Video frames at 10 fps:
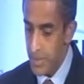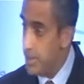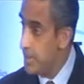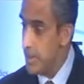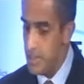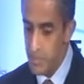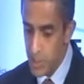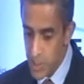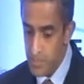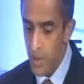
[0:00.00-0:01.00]
India, an
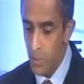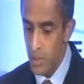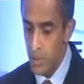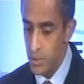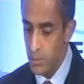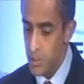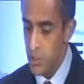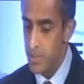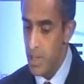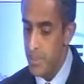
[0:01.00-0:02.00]
emerging power on the verge
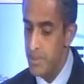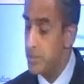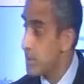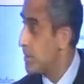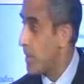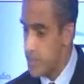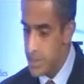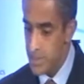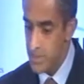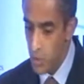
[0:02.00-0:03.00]
of becoming the third
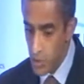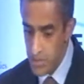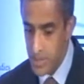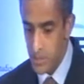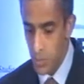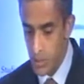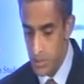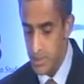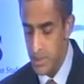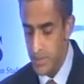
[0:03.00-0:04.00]
largest economy in the
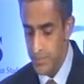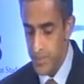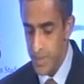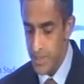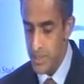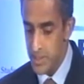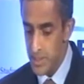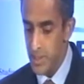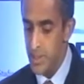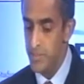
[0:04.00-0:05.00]
world, is in
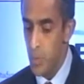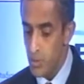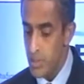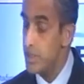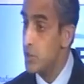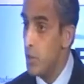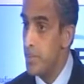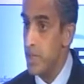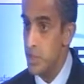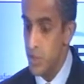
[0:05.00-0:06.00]
turn an important
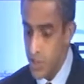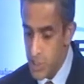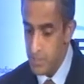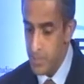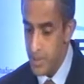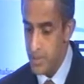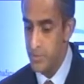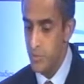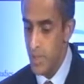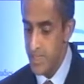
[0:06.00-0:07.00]
economic and strategic
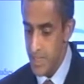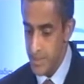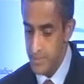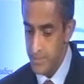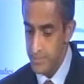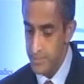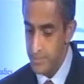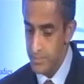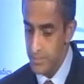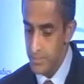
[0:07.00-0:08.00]
partner for ASEAN.
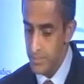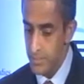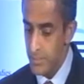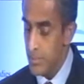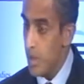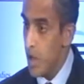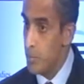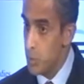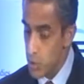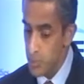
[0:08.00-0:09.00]
Our
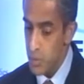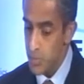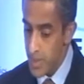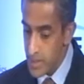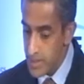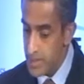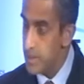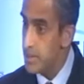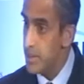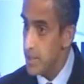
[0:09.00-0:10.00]
mutual
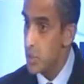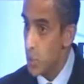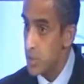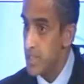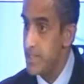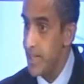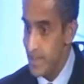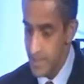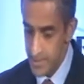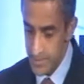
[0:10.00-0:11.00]
prosperity is closely
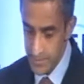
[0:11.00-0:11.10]
tied.